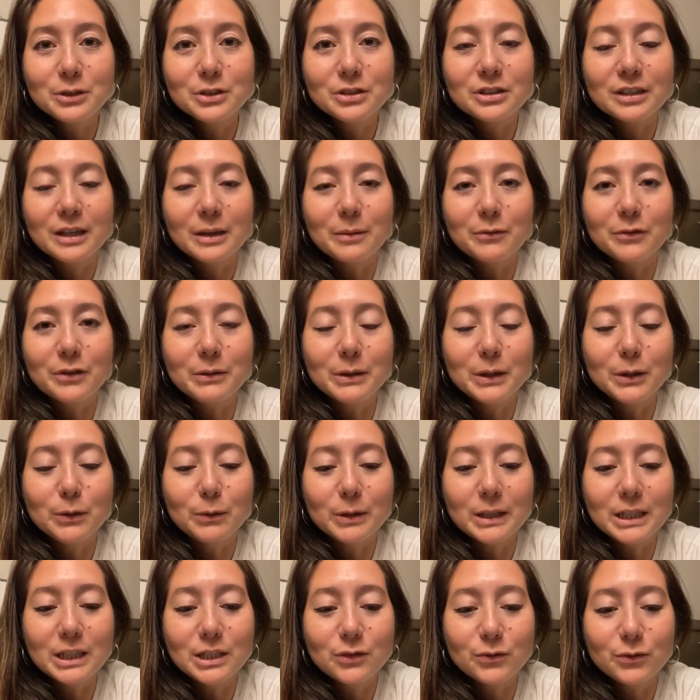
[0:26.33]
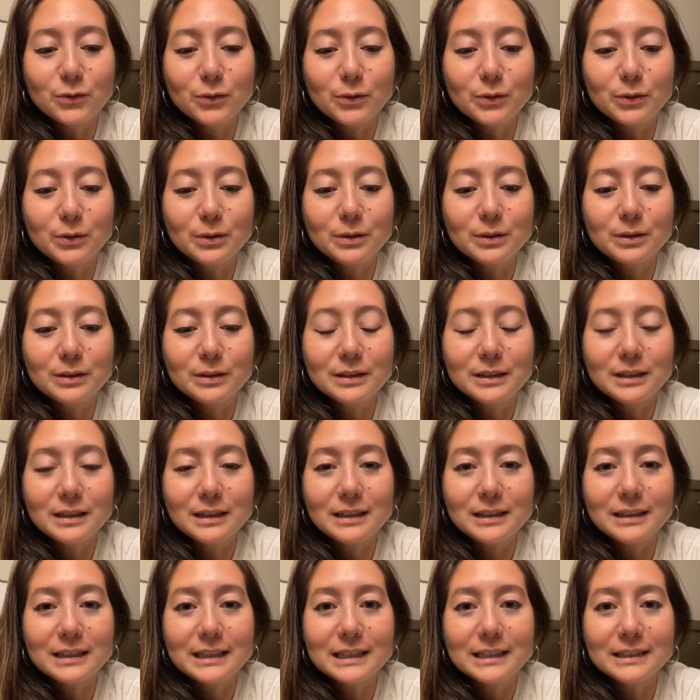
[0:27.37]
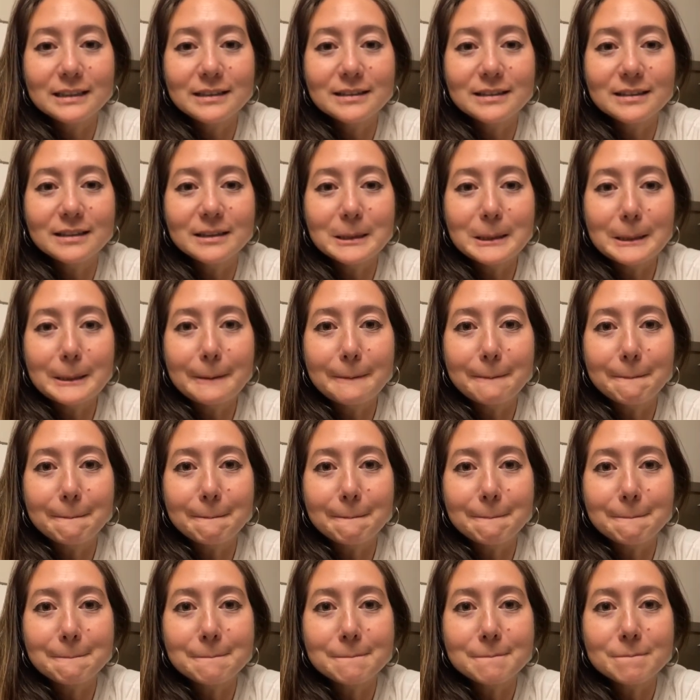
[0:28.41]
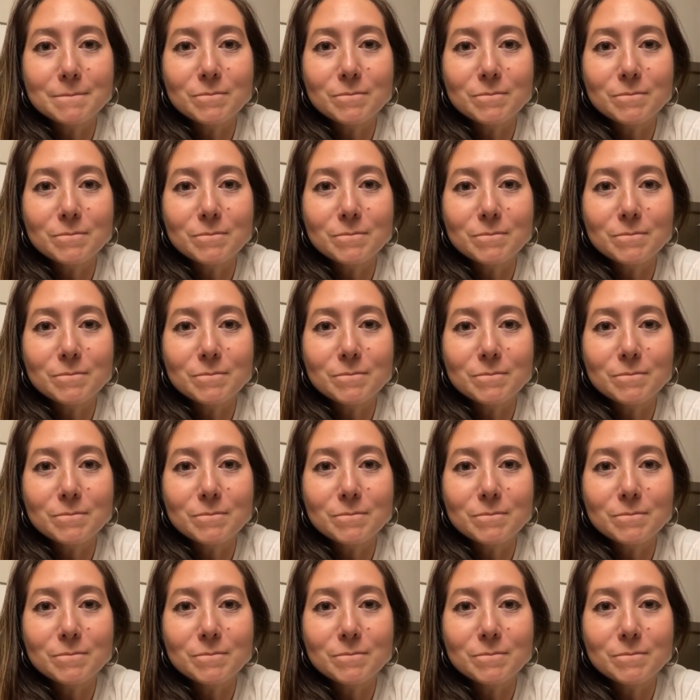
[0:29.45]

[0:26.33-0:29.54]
which I'm very grateful and um,